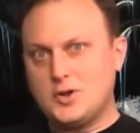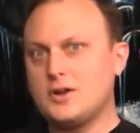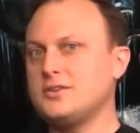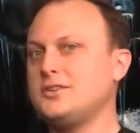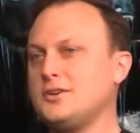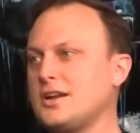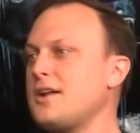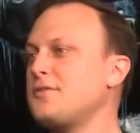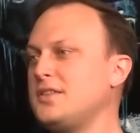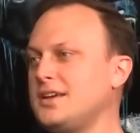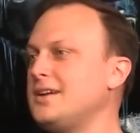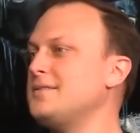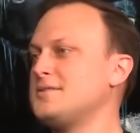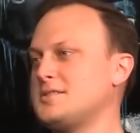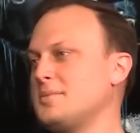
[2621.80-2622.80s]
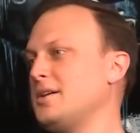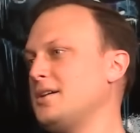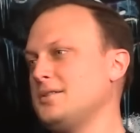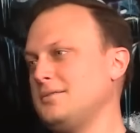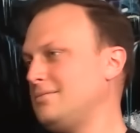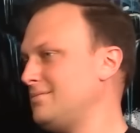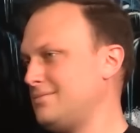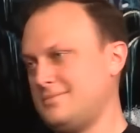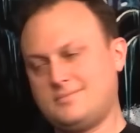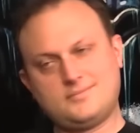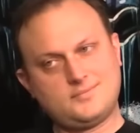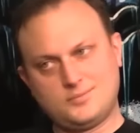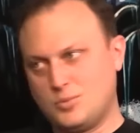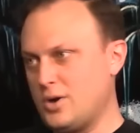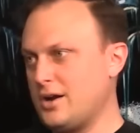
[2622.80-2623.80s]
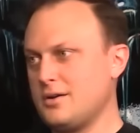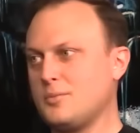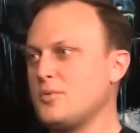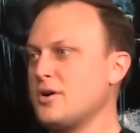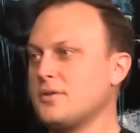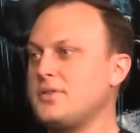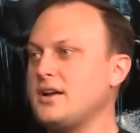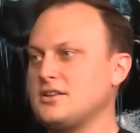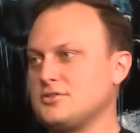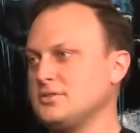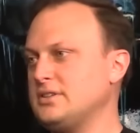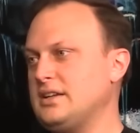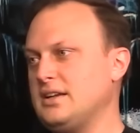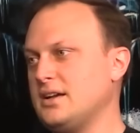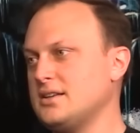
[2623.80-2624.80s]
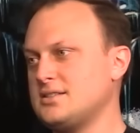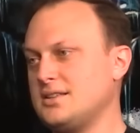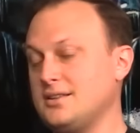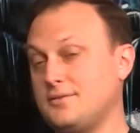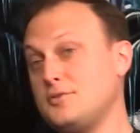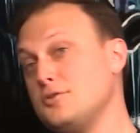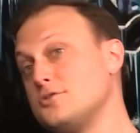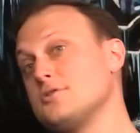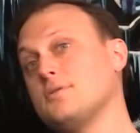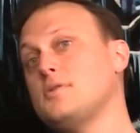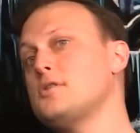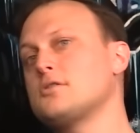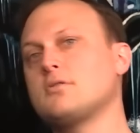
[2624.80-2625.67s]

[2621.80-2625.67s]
are definitely hints about where things are leading us in the future,